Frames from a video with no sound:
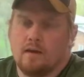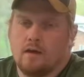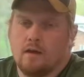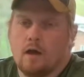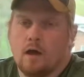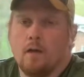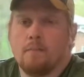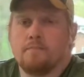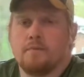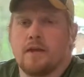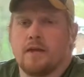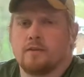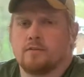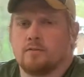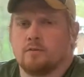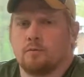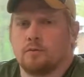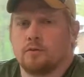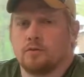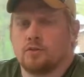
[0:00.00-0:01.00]
Up next
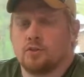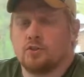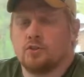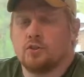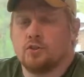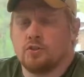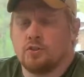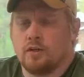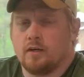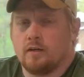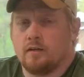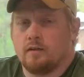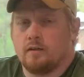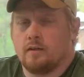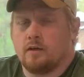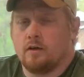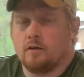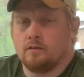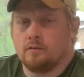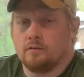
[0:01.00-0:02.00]
are what are just generically
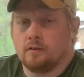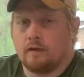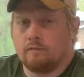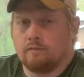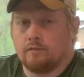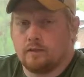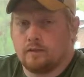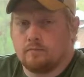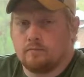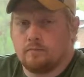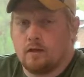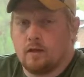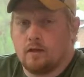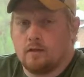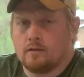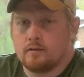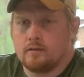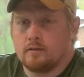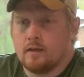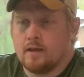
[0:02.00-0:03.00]
called leveling
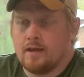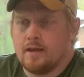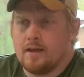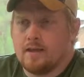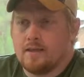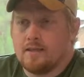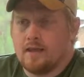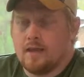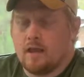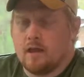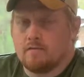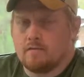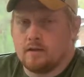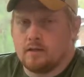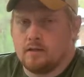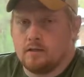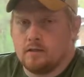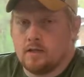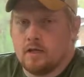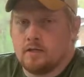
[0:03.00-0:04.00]
blocks. They have a
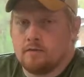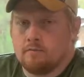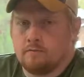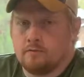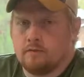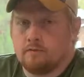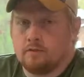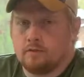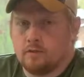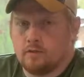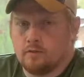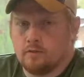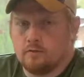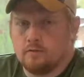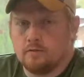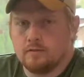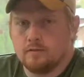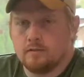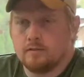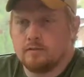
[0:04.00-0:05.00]
lot of different
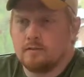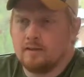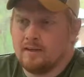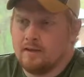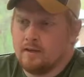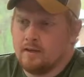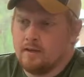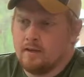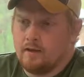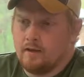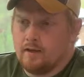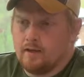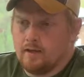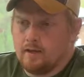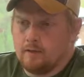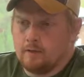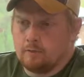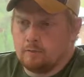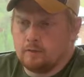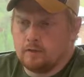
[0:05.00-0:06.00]
uses,
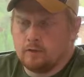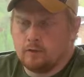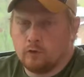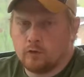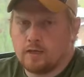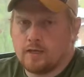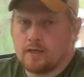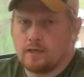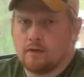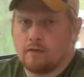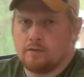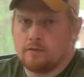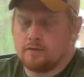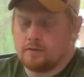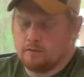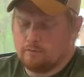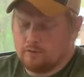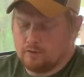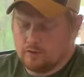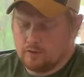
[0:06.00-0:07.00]
and when looking at the
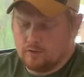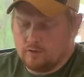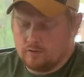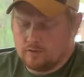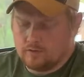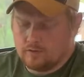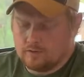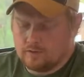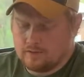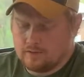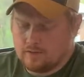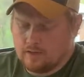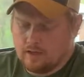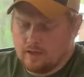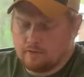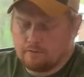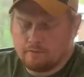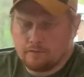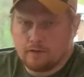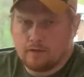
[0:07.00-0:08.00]
different uses, they
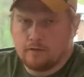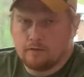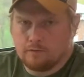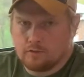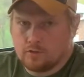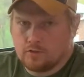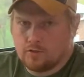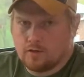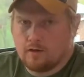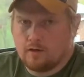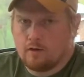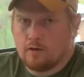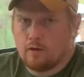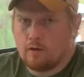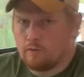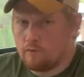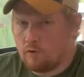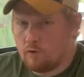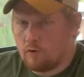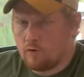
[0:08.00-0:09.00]
effectively check
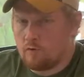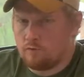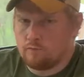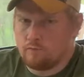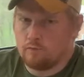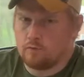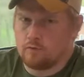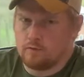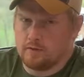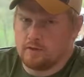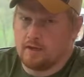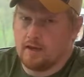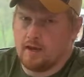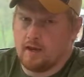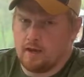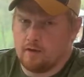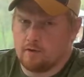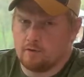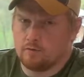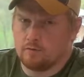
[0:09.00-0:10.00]
off all four of the
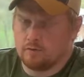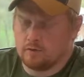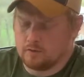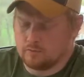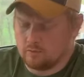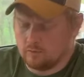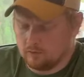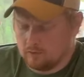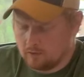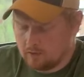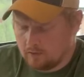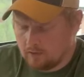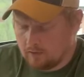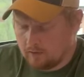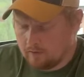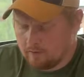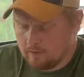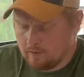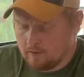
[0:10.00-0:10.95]
categories we're looking at.